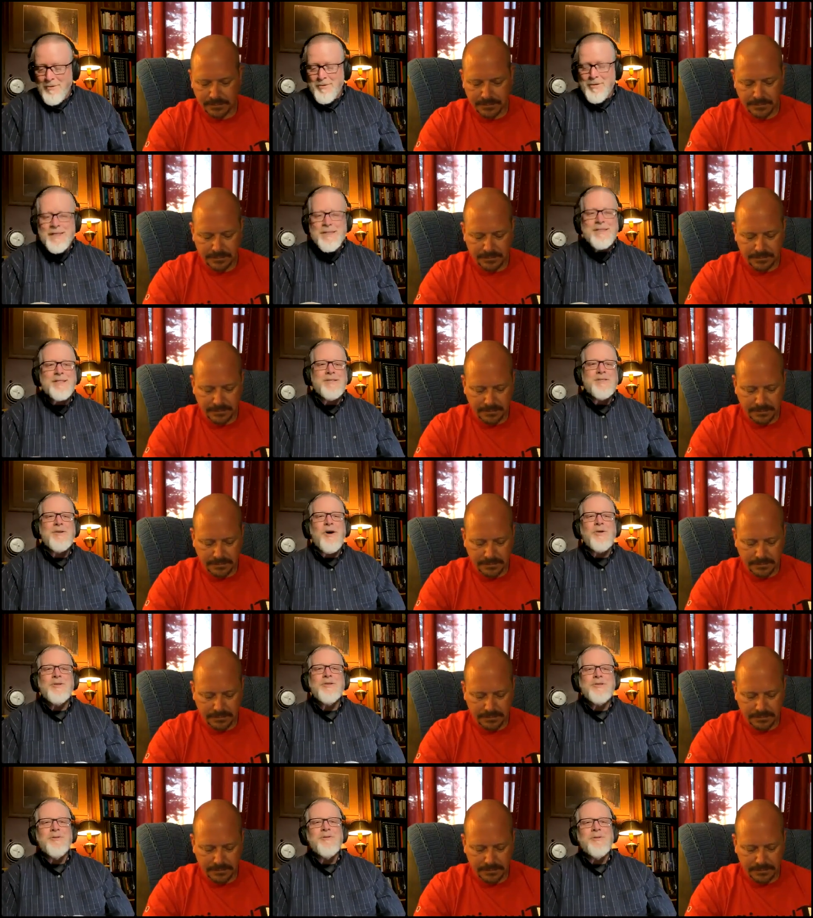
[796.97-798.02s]
Speaker 1: well. This is
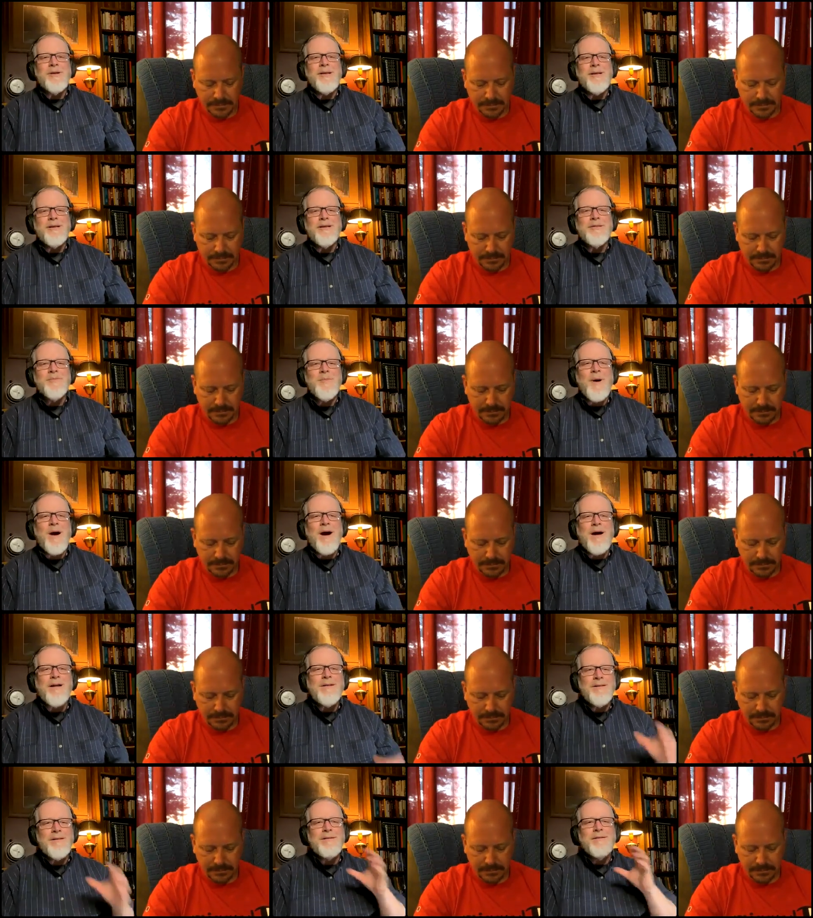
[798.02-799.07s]
also a
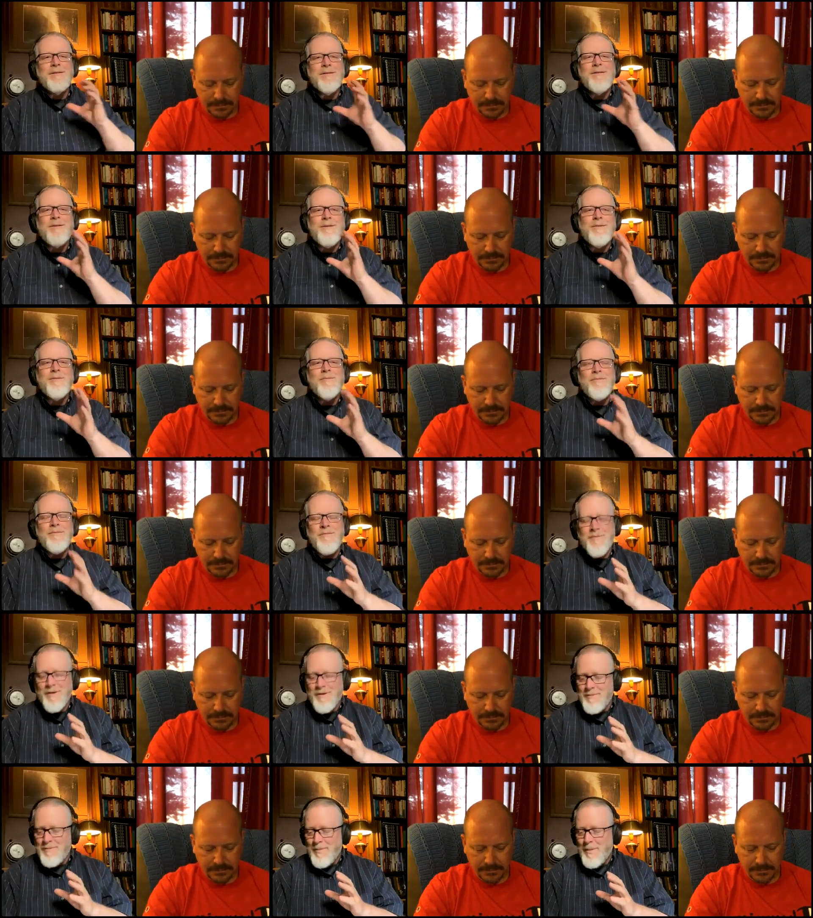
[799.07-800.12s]
spot uh, uh,
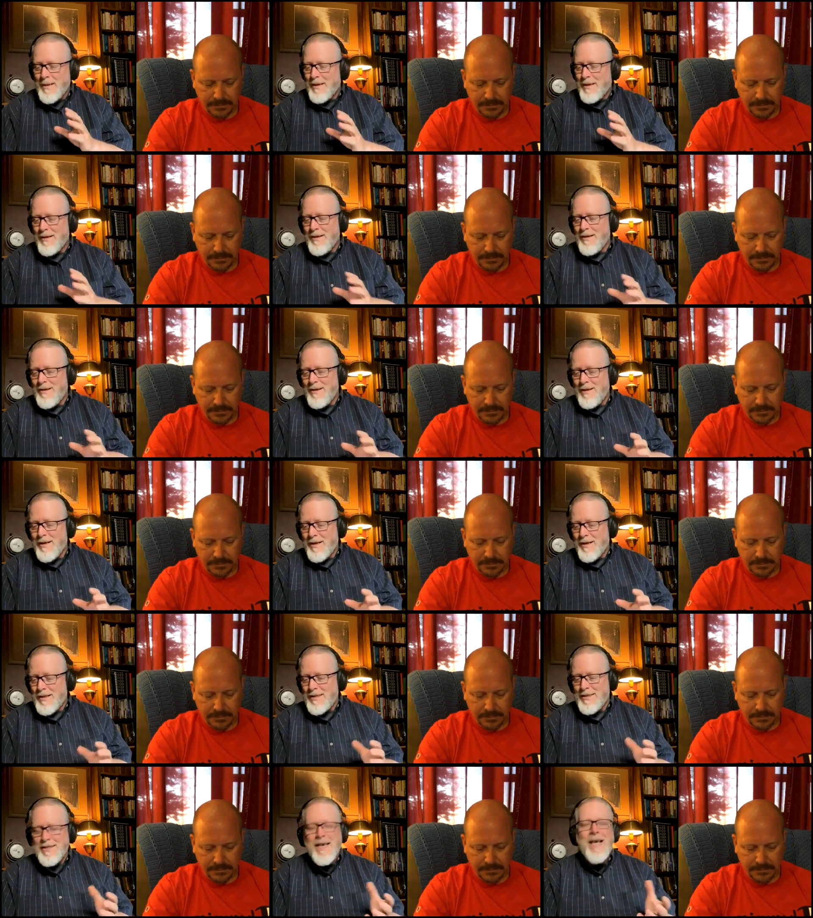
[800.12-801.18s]
from
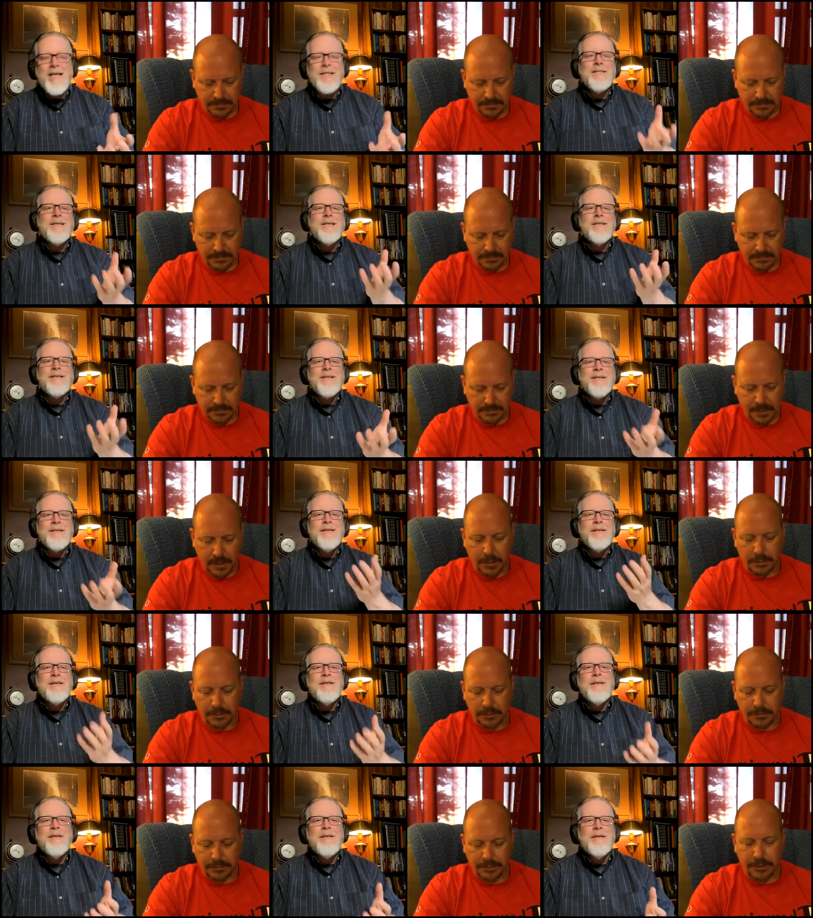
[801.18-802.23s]
Ecclesiastes.
Speaker 2: Oh,
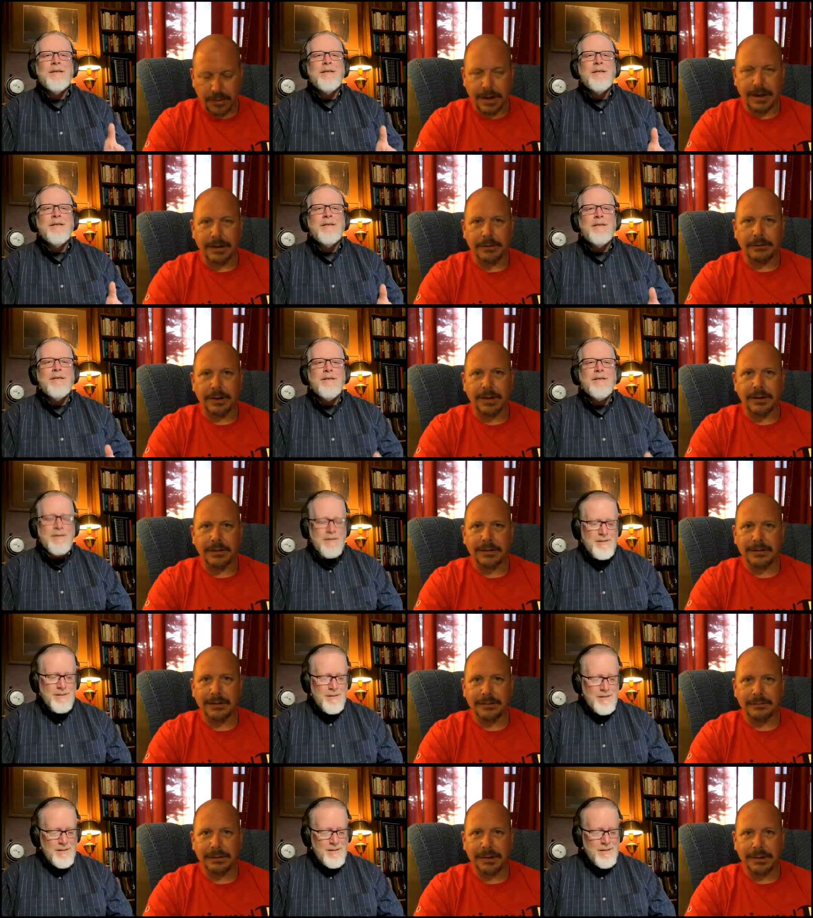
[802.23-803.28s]
sorry, I didn't read
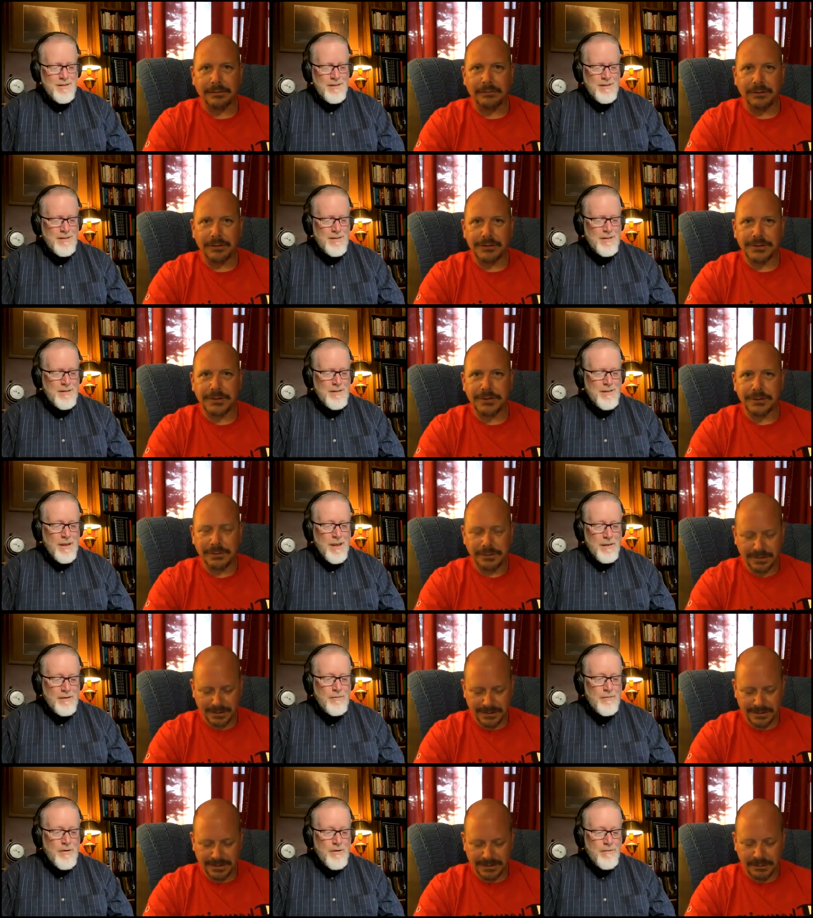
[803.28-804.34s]
read verse two.
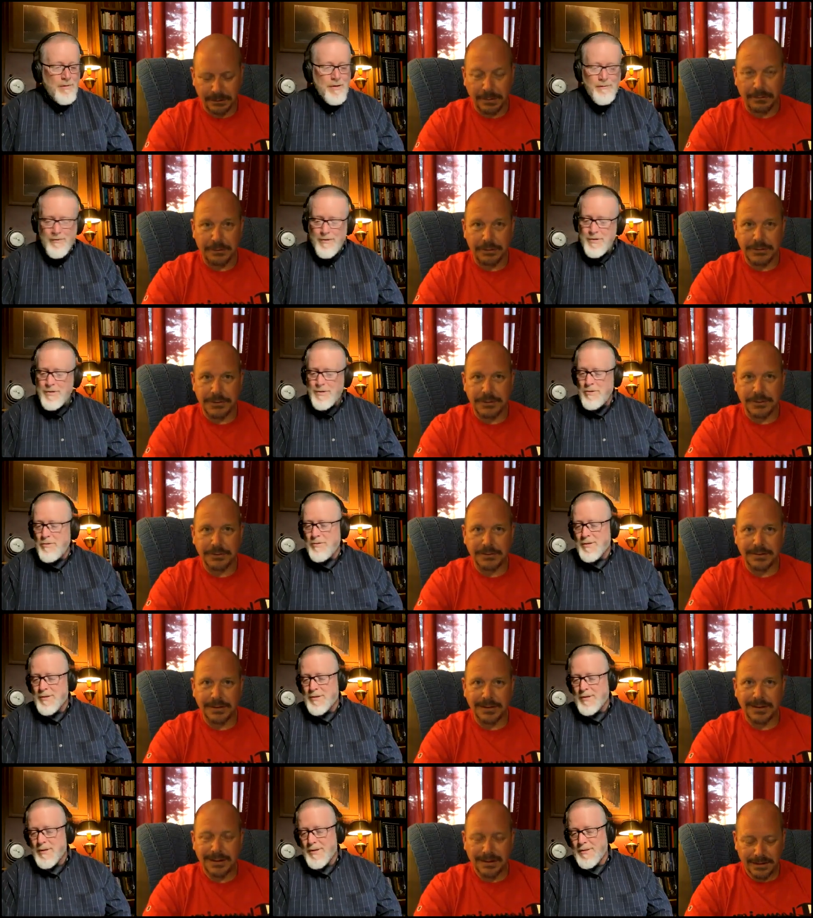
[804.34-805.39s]
Yeah, read, read verse, verse two.
Speaker 1: two.
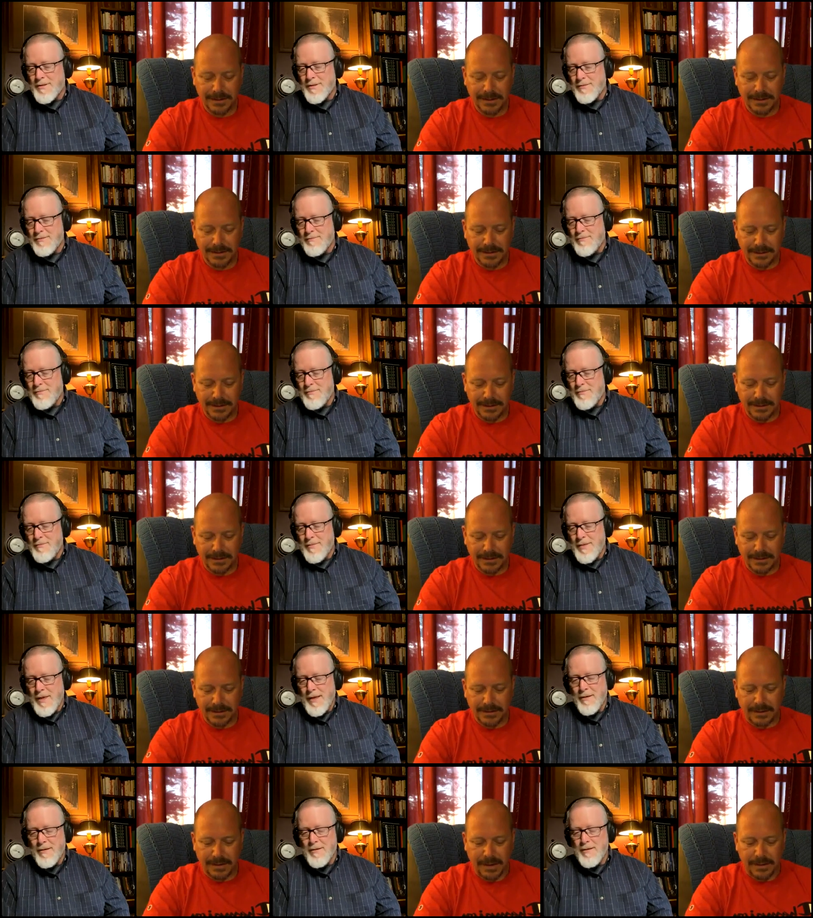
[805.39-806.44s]
It's, it's
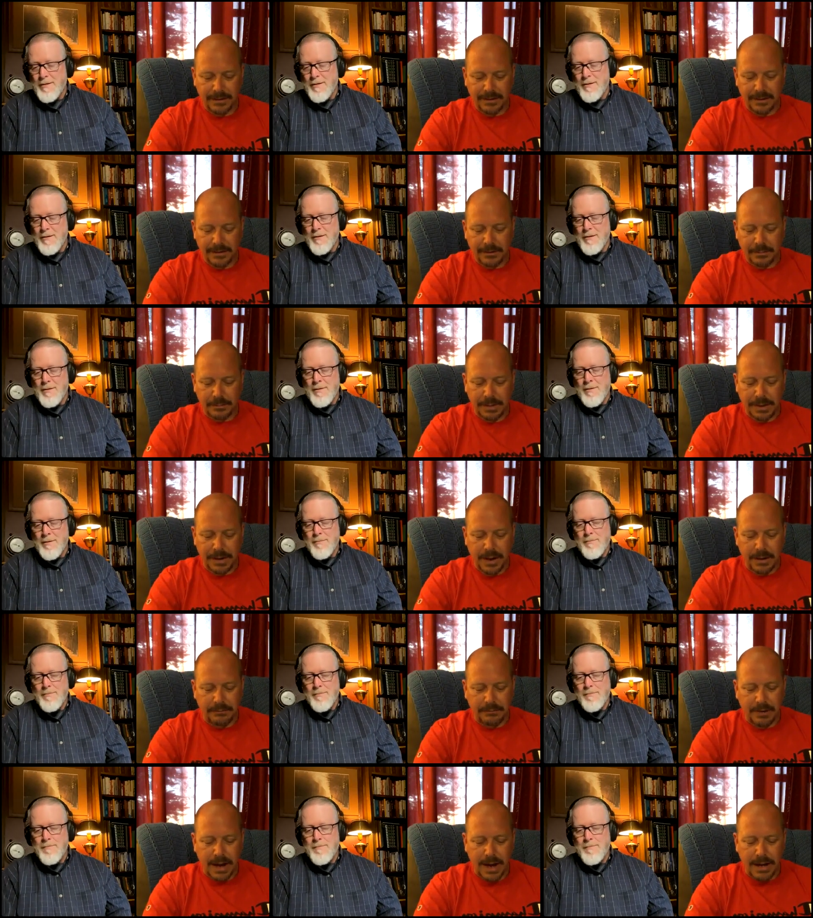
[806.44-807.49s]
yeah. yeah.
Speaker 2: Be not
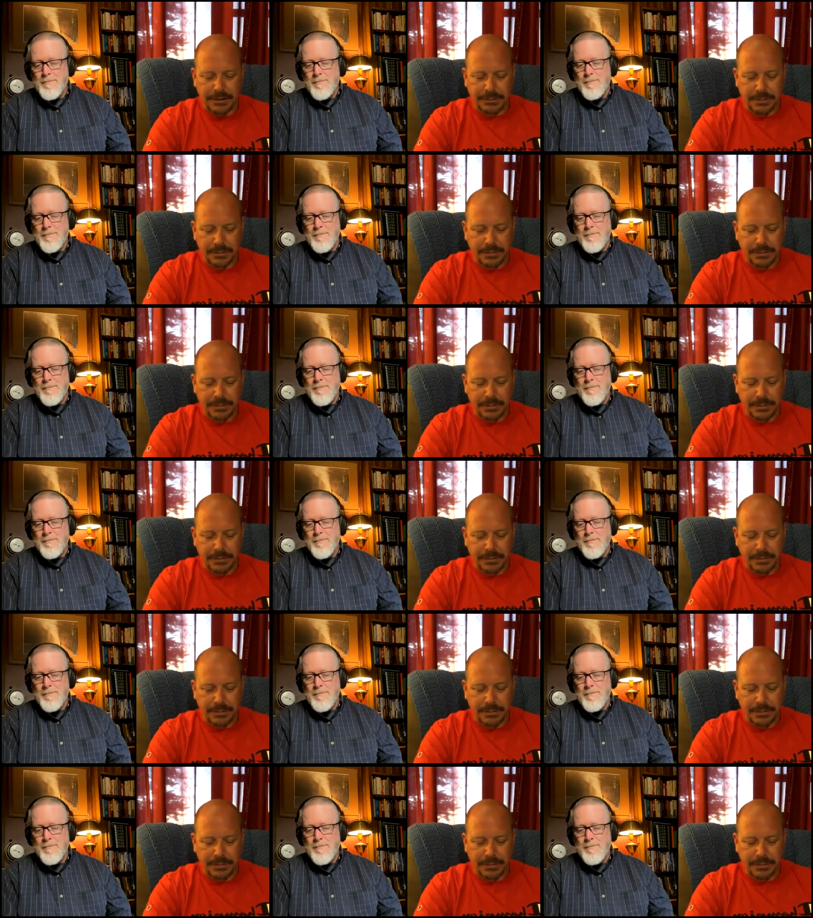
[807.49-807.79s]
rash